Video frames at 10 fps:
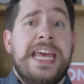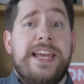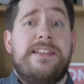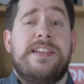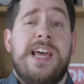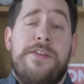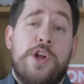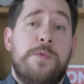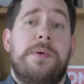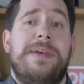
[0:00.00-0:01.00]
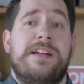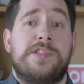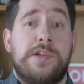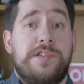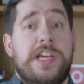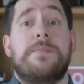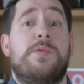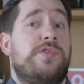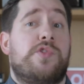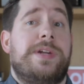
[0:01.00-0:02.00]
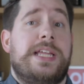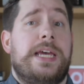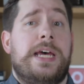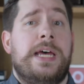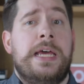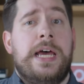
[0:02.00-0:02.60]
it did have an open mount, so Sigma was already there,